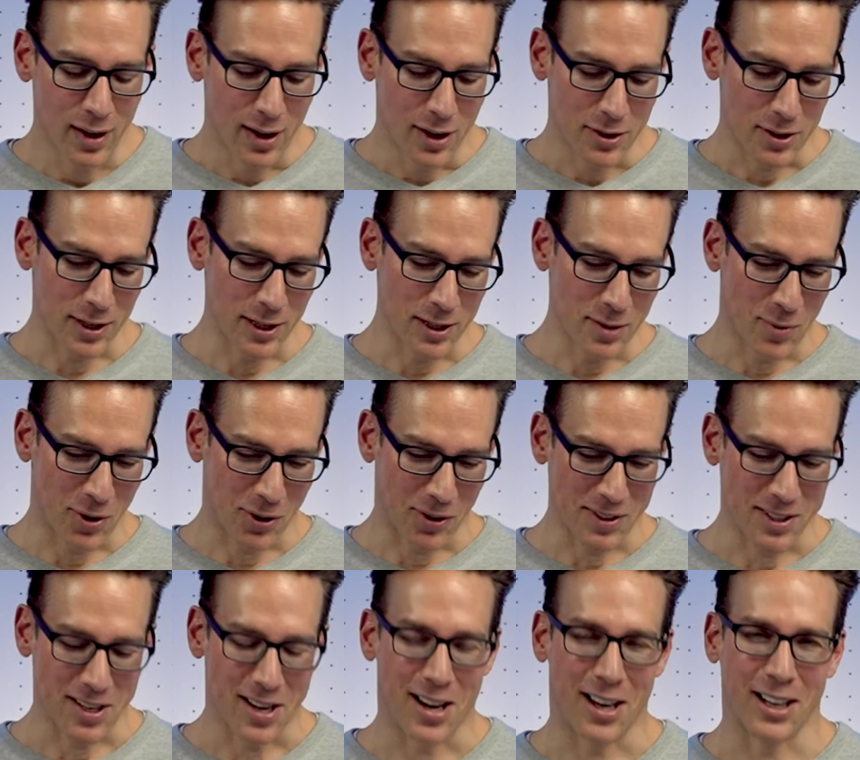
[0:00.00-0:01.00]
So I think the model
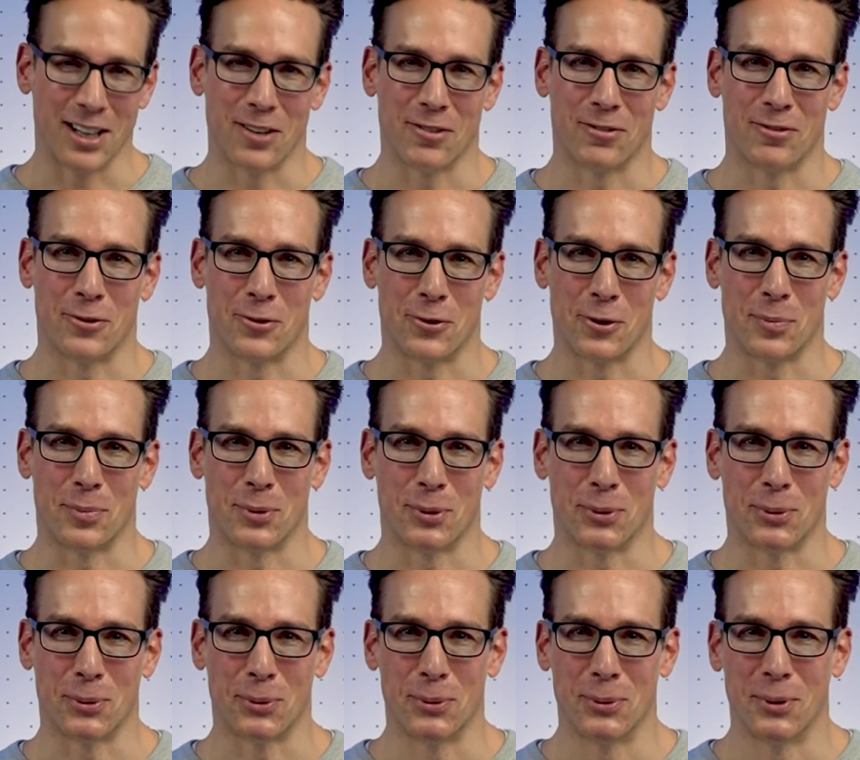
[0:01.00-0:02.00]
is highly
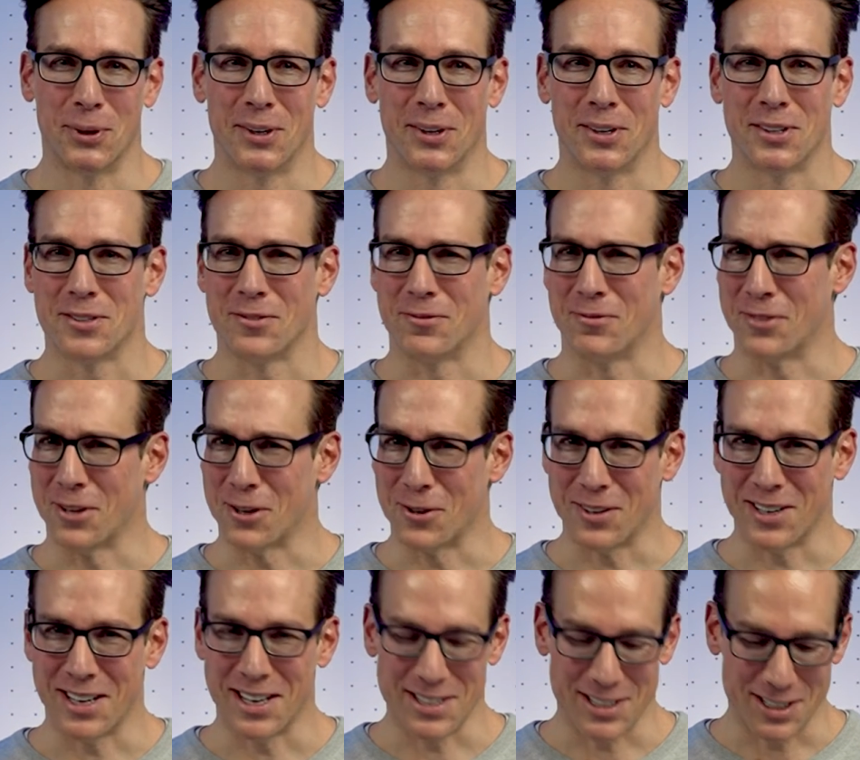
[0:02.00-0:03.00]
affordable, it's
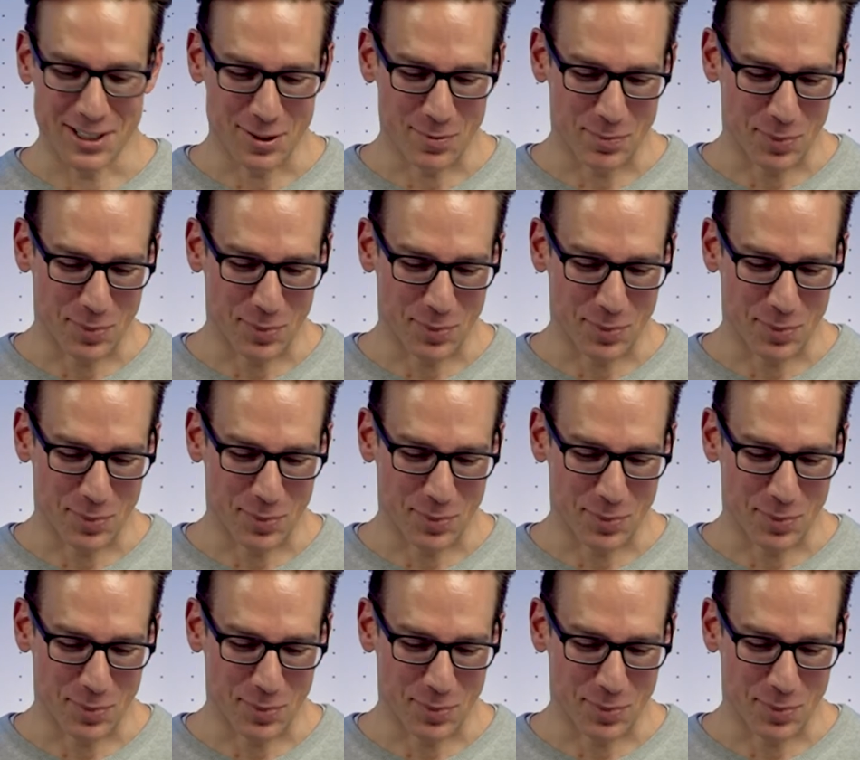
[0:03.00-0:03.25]
very easy to